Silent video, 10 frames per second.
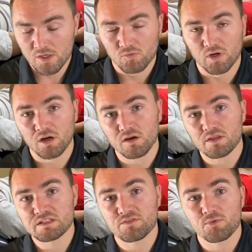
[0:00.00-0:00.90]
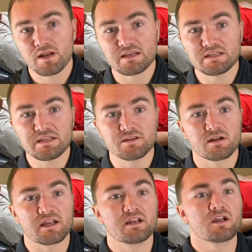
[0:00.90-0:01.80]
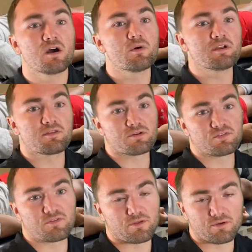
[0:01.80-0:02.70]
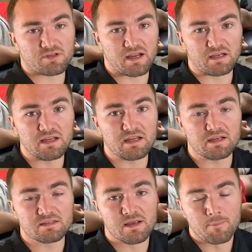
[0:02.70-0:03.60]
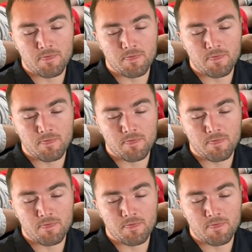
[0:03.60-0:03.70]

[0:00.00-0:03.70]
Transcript: Regardless of what I see here, I can go into those further techniques,